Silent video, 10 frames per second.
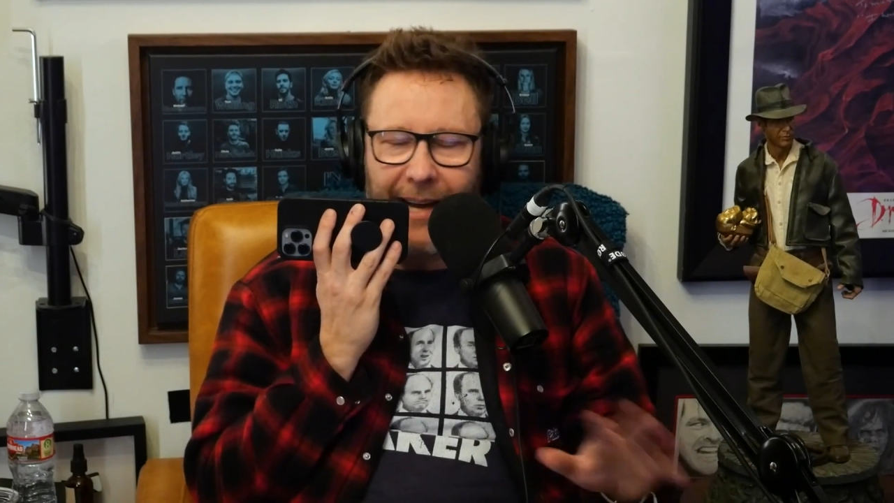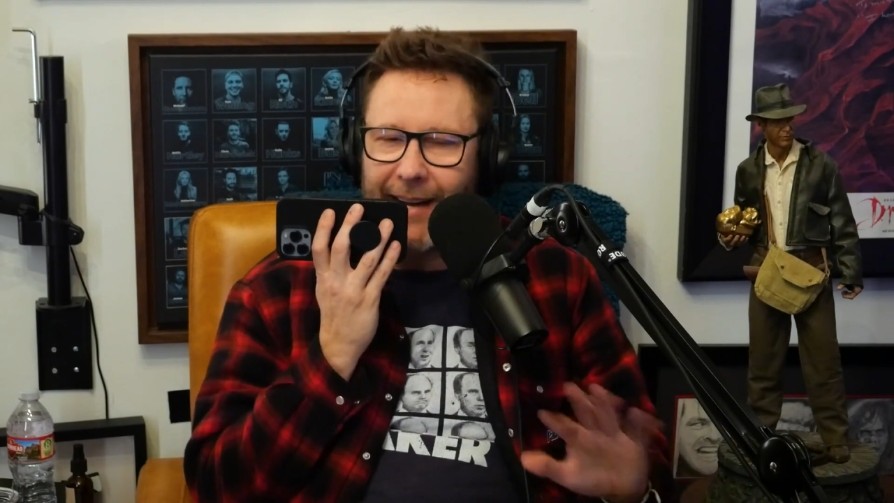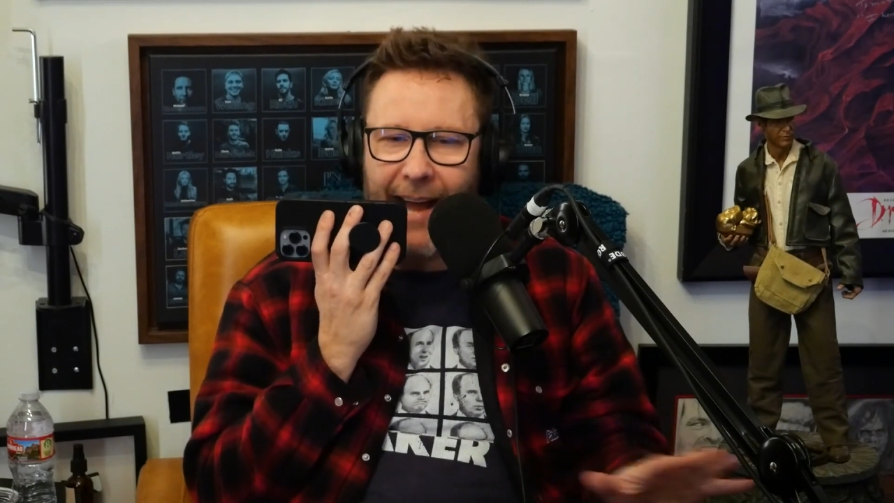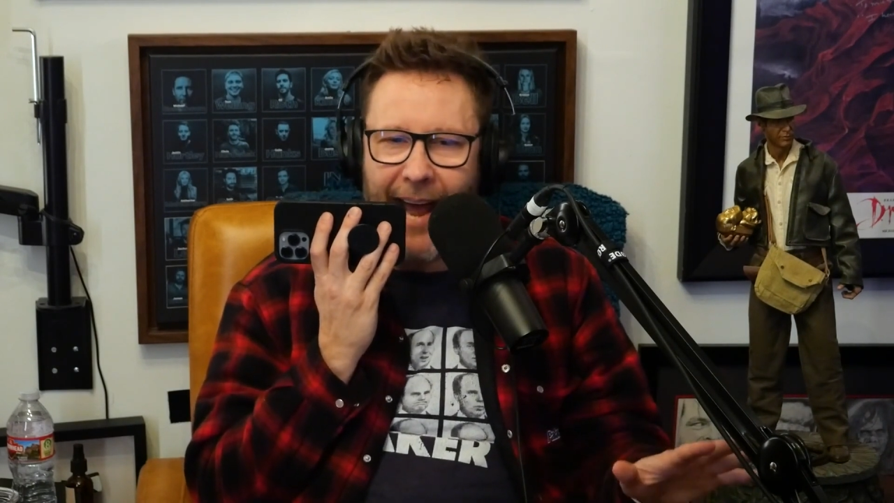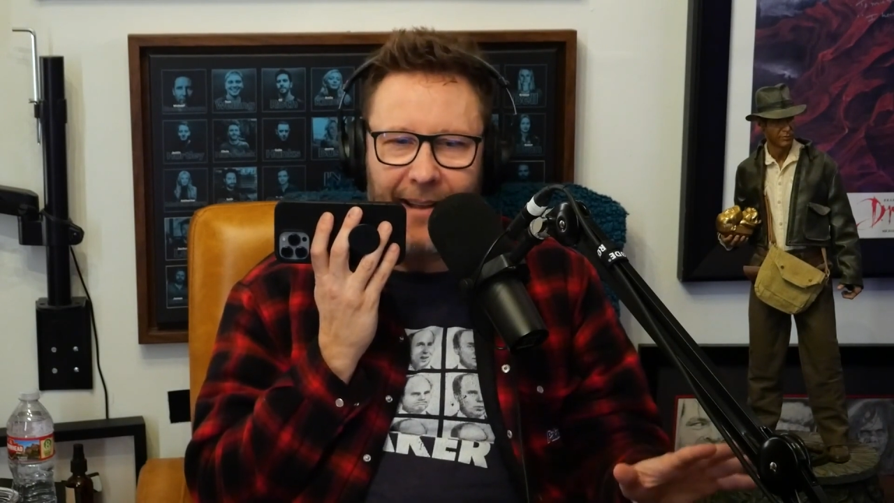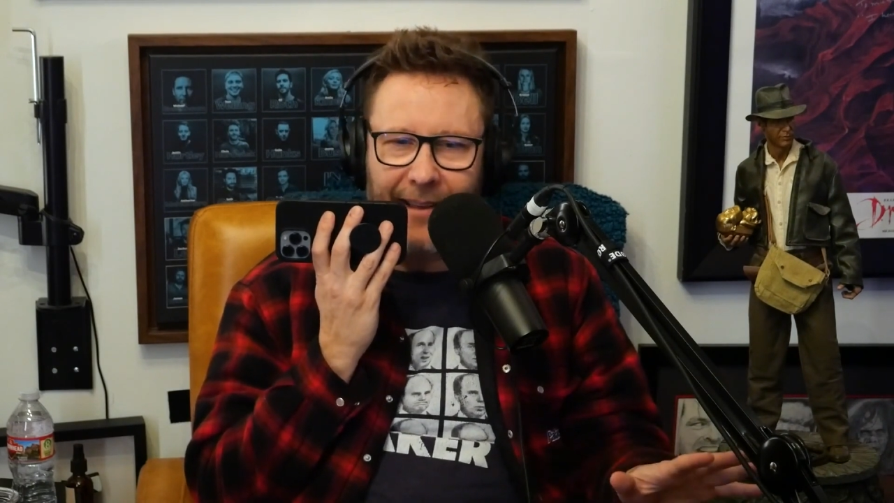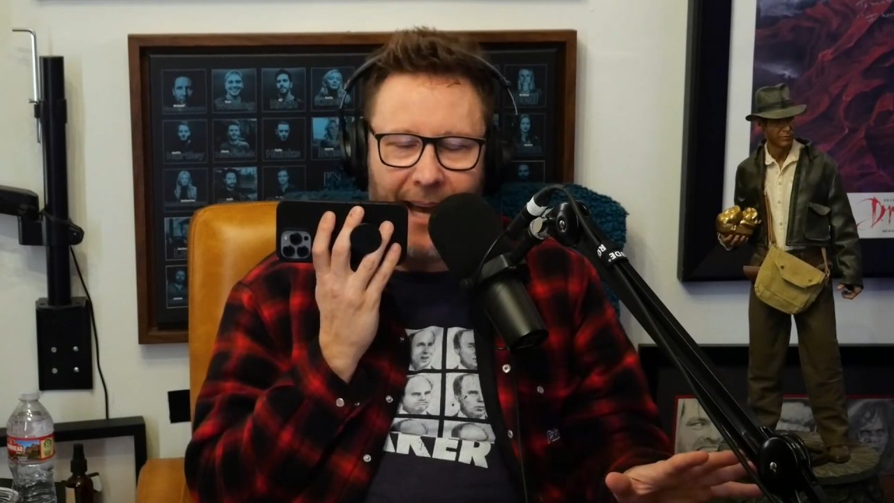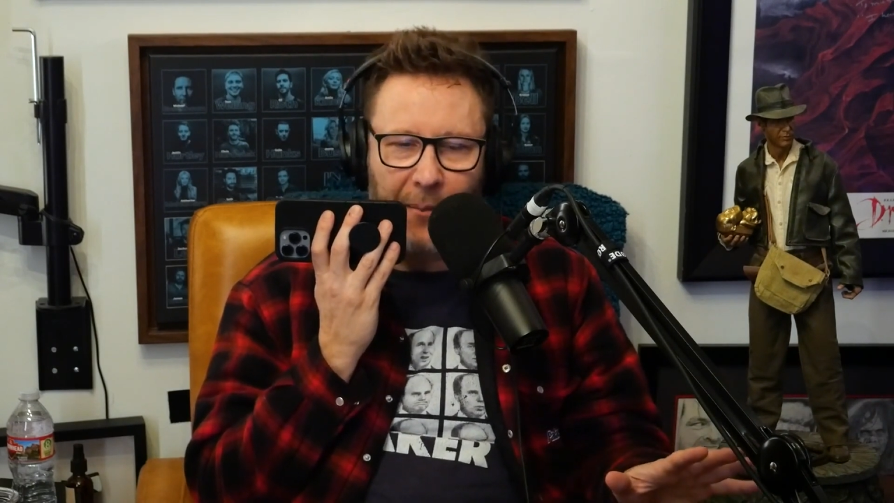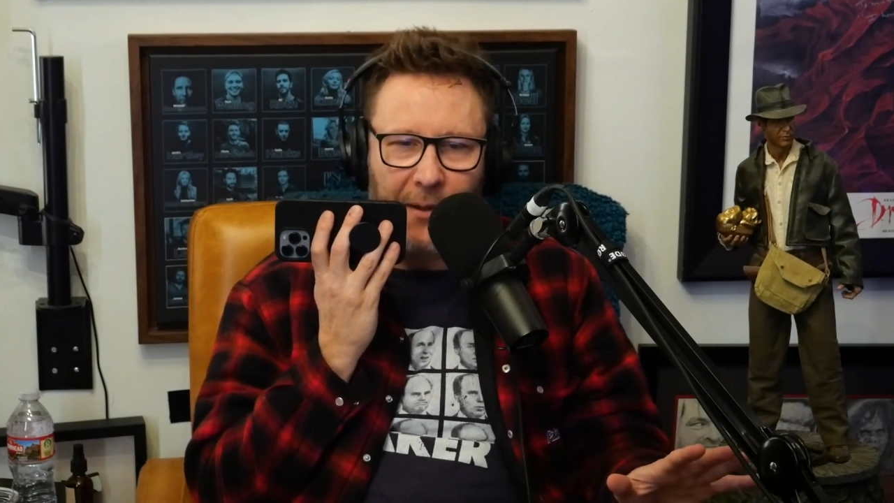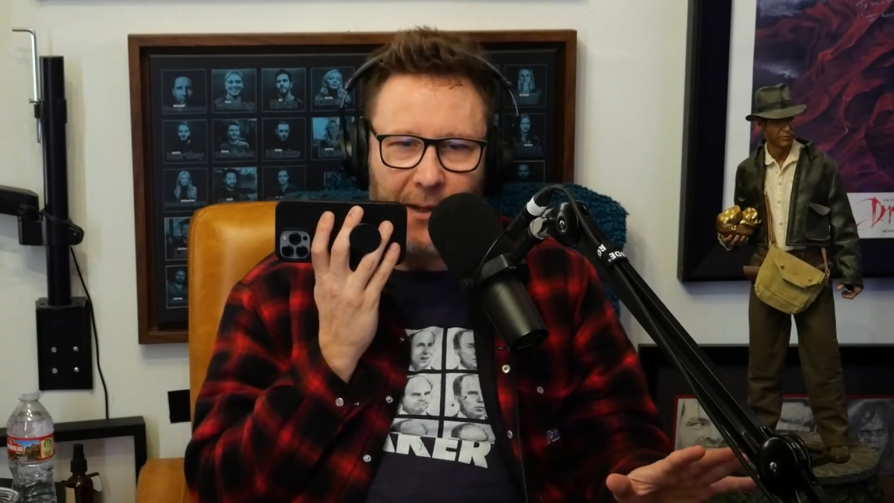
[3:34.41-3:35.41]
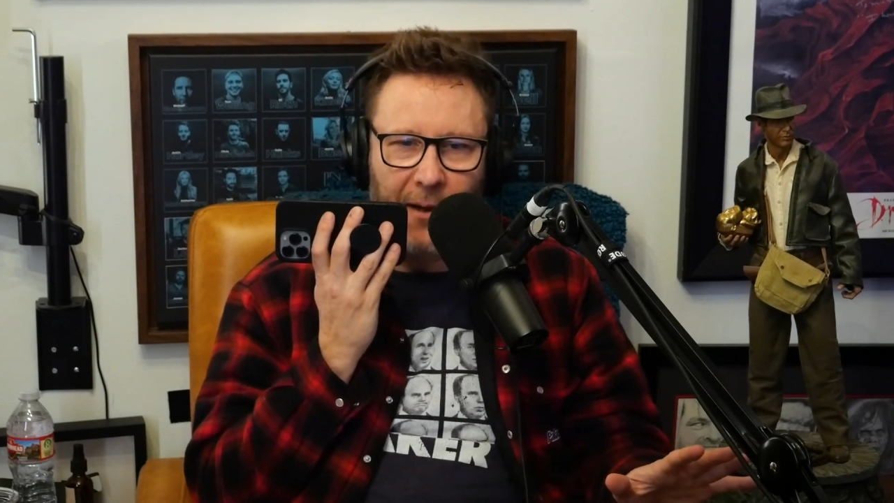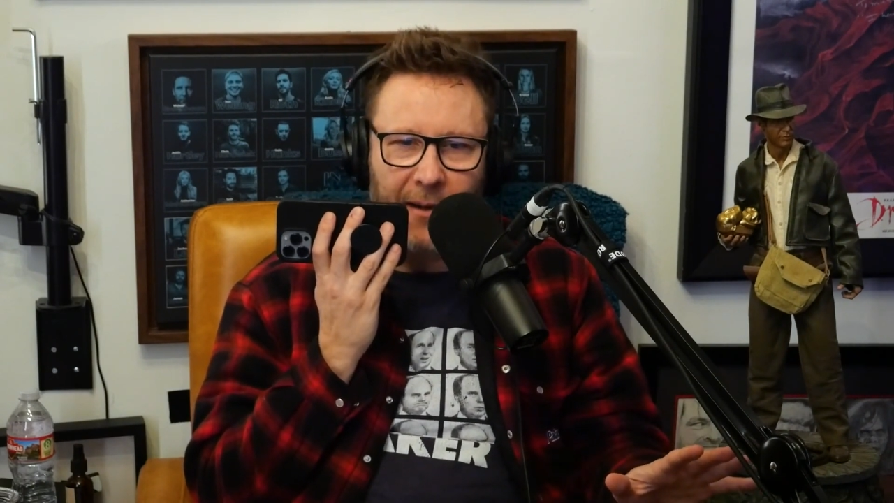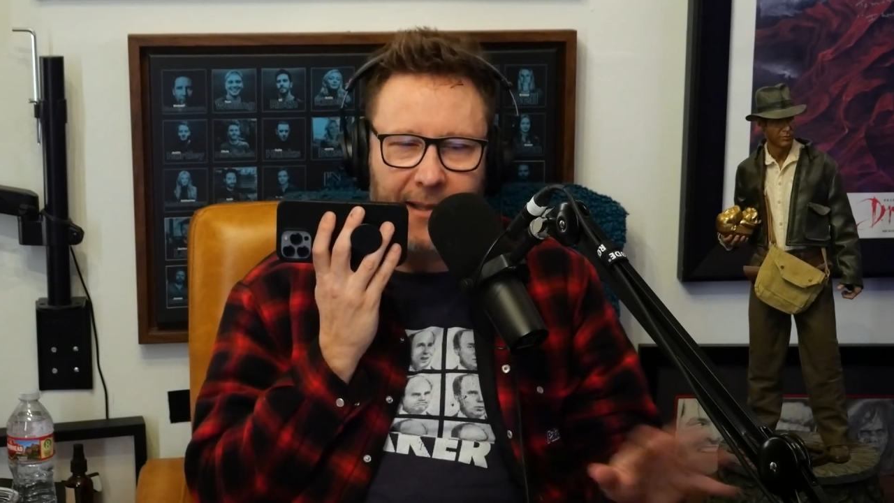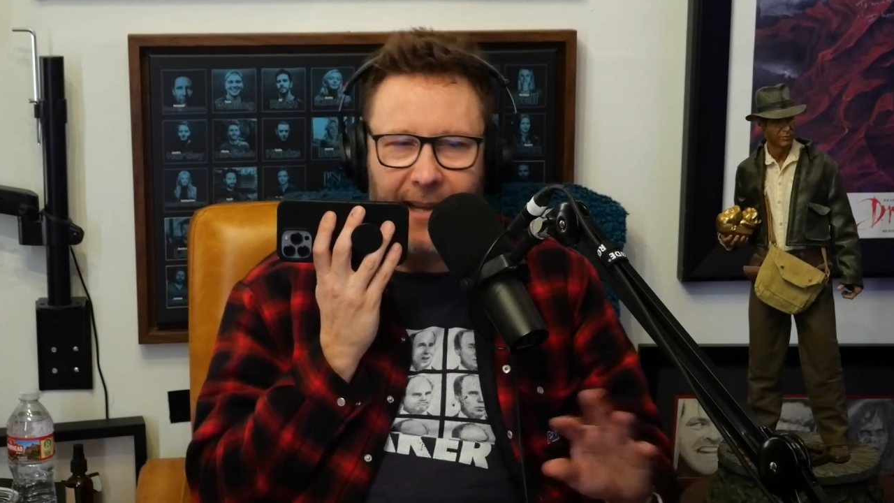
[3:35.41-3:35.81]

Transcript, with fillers: I didn't hate the episode.